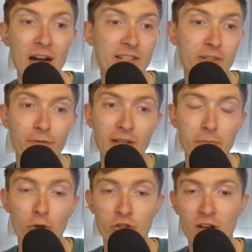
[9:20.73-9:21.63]
I still
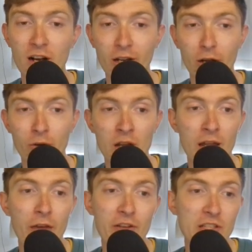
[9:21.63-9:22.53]
think Boitrago,
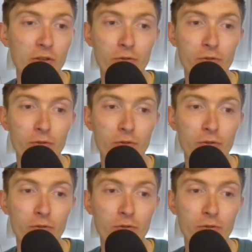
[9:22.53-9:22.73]
if he's in